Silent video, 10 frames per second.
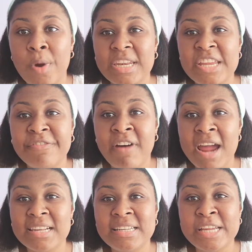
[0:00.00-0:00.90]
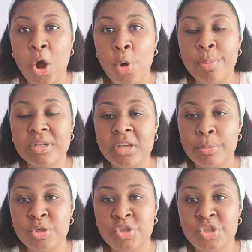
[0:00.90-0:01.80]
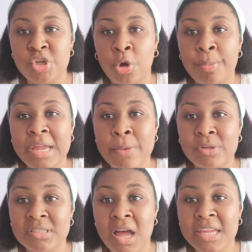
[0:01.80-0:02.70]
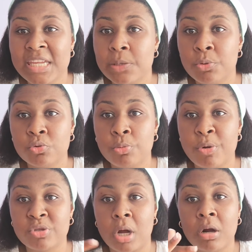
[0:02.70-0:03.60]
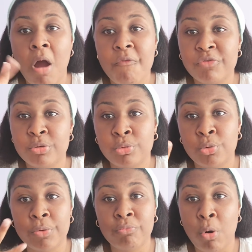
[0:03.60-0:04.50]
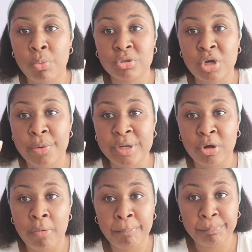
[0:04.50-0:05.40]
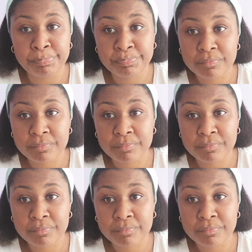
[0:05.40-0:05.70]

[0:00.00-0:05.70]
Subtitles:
when he finally opened up to Chioma, it was like he was almost uncomfortable with what was going on.